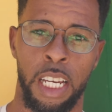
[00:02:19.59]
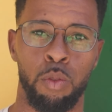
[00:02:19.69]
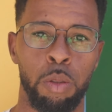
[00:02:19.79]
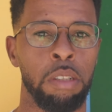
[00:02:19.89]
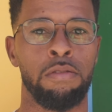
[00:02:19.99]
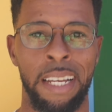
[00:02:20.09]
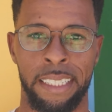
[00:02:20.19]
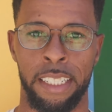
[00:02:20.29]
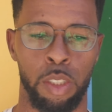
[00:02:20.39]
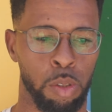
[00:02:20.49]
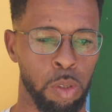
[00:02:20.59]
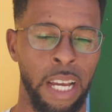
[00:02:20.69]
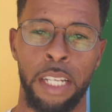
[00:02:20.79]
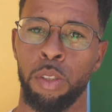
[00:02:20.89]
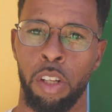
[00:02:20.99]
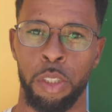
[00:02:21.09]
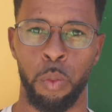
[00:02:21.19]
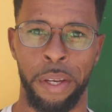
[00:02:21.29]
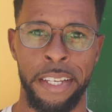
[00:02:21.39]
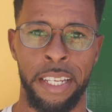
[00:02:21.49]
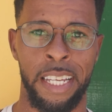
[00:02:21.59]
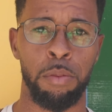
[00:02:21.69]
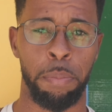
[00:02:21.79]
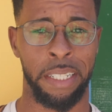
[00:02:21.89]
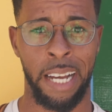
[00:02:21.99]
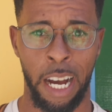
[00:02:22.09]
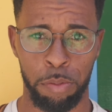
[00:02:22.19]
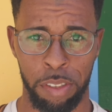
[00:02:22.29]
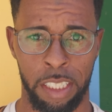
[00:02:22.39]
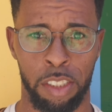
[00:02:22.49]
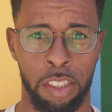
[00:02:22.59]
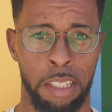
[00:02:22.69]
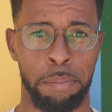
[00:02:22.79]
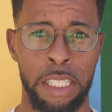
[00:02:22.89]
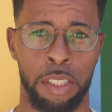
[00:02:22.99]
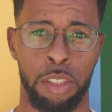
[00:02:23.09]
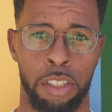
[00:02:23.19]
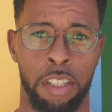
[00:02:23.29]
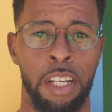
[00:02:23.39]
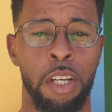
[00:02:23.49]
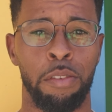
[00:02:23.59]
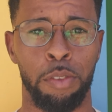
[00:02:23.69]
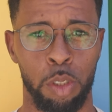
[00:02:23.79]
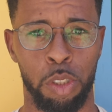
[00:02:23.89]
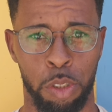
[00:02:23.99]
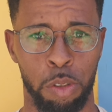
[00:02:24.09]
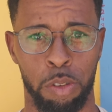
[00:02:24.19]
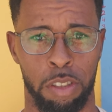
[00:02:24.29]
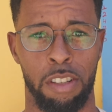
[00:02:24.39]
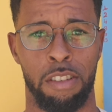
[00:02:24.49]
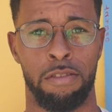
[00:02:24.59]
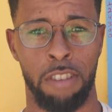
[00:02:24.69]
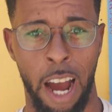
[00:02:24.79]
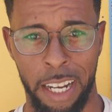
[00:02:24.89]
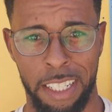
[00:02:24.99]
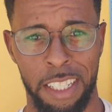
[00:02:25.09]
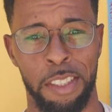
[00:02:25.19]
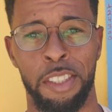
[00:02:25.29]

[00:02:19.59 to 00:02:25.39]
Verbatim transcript: and we'll be right there to guide you along the way and help you pick an outfit that's gonna make your photo shoot rock.